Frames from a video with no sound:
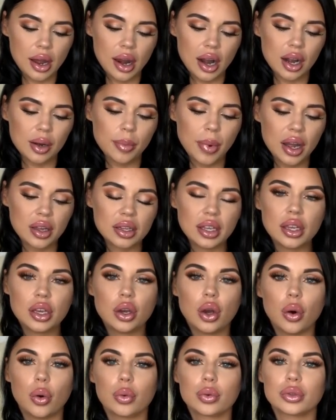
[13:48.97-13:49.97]
Armani
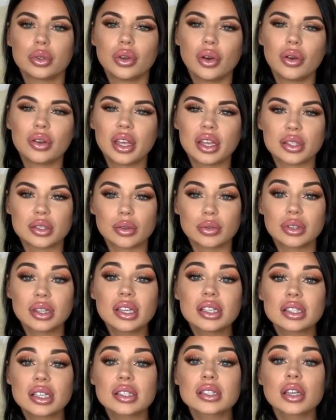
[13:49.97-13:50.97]
Code. Okay, so
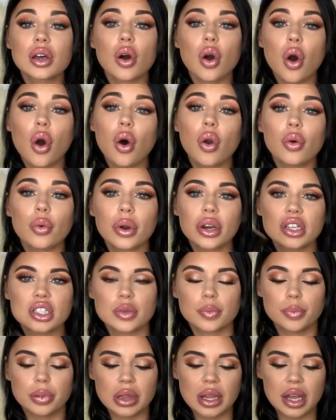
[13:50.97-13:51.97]
this is an
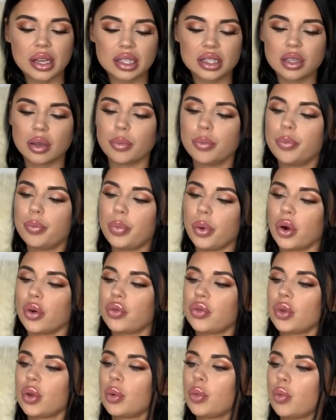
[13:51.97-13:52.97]
orange blossom
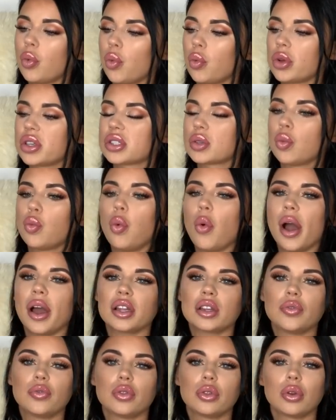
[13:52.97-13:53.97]
perfume with
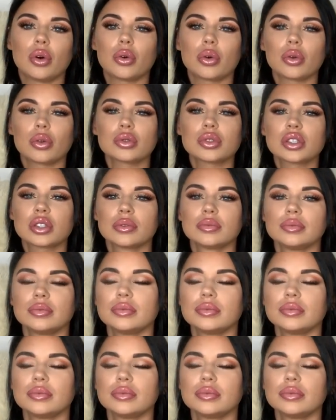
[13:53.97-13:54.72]
white florals.